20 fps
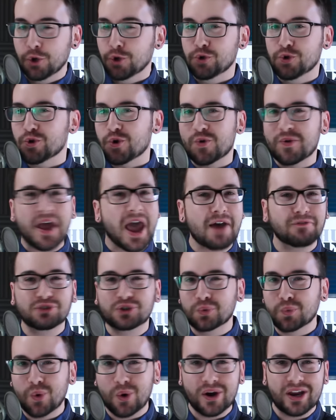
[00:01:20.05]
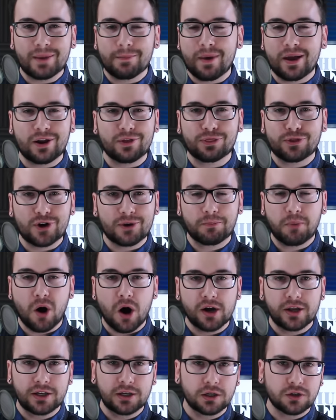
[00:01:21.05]
you don't have to worry about a third
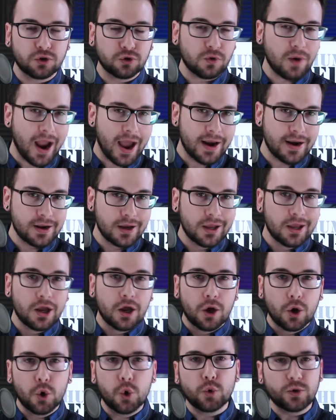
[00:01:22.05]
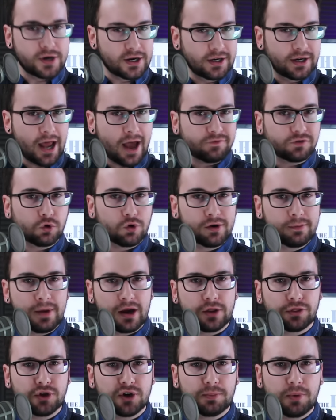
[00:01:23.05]
party threat. Who didn't have to worry
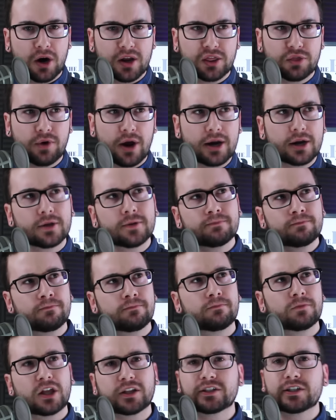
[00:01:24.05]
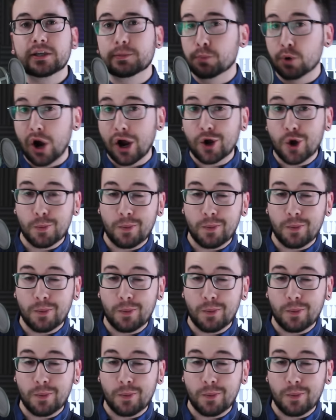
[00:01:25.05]
about a third party threat? Hmm, let's see, Barack